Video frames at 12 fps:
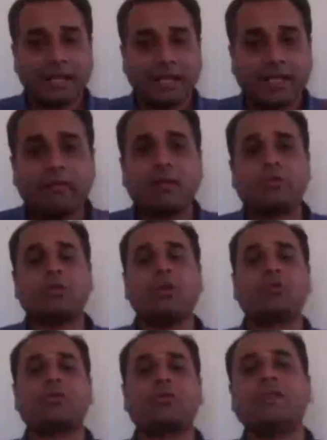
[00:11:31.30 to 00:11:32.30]
And I gave
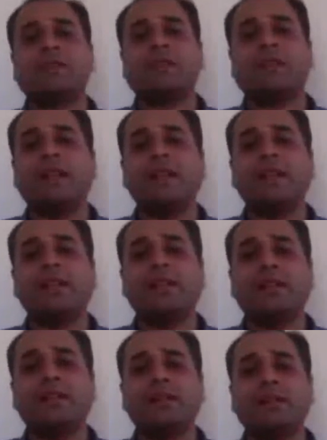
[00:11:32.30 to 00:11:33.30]
Rust talks to this
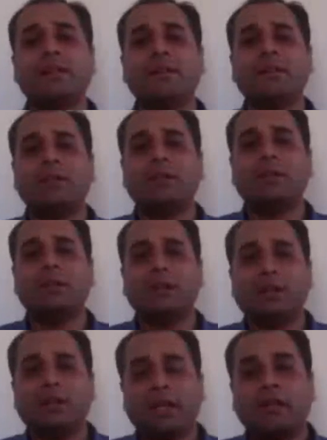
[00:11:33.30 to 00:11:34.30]
lady
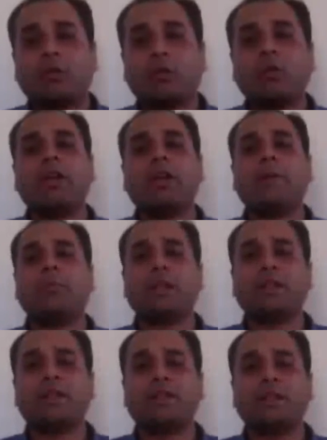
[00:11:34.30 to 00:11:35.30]
in
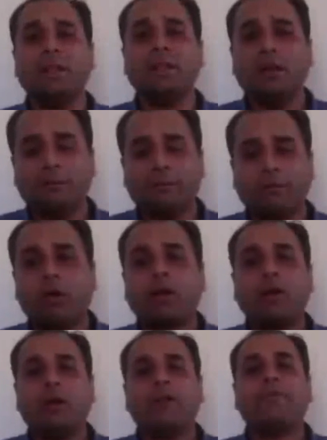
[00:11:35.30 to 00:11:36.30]
200 potency
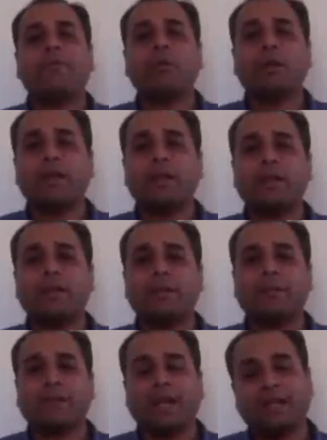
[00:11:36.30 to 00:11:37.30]
for few
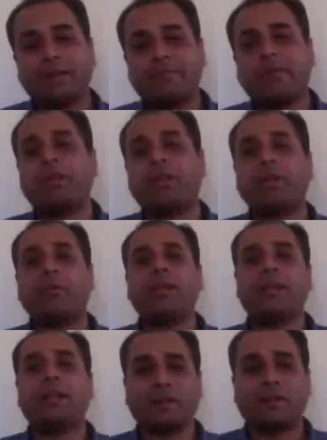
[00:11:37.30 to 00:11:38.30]
days, and in
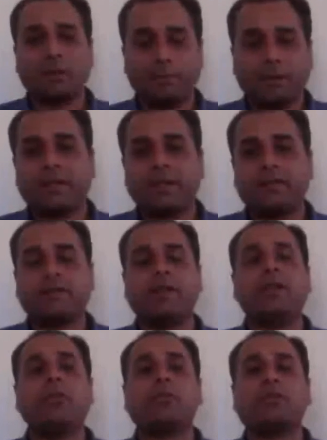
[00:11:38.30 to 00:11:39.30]
15-20 days her
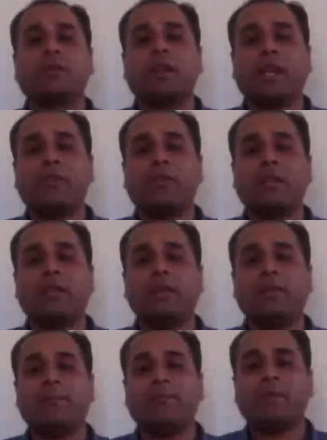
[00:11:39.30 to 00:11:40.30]
pains reduced
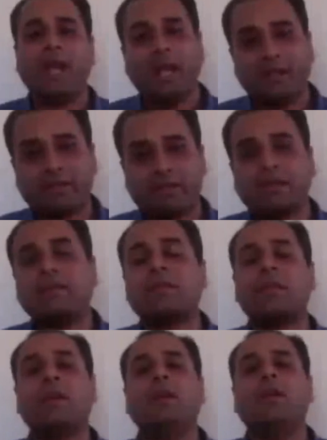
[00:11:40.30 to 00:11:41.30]
gradually and
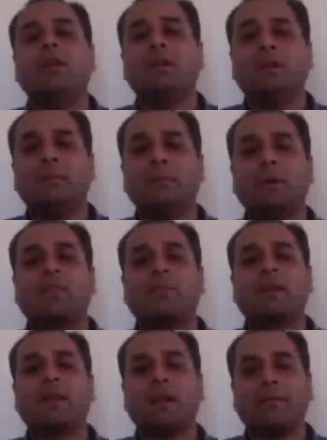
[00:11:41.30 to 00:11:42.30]
she's
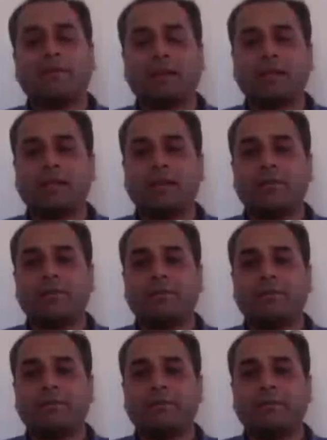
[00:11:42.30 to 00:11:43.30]
much better after
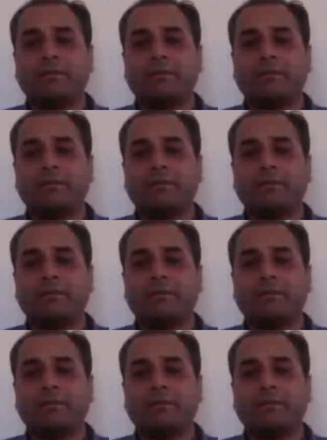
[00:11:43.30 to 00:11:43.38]
that.